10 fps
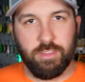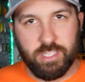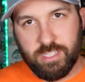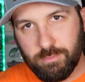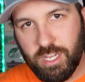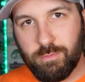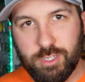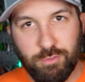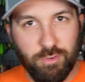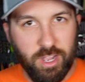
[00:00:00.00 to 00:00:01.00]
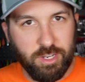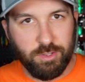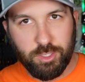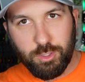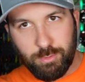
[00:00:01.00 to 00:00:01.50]
and then sometimes you
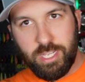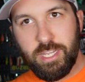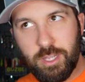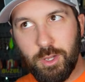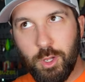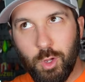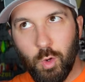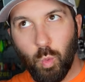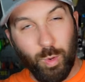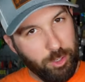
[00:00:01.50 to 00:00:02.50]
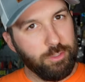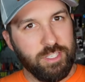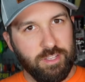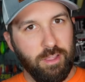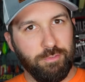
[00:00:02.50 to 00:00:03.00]
find unique, weird
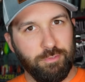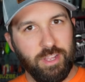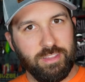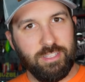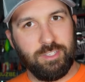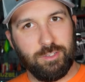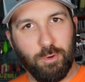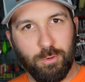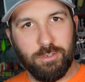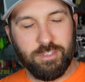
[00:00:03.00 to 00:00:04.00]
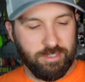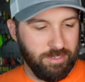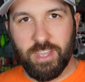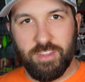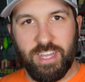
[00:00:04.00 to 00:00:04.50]
stuff at these stores.
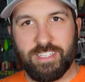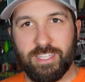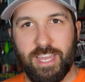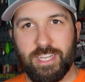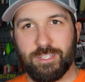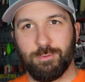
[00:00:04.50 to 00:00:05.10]
And that's the case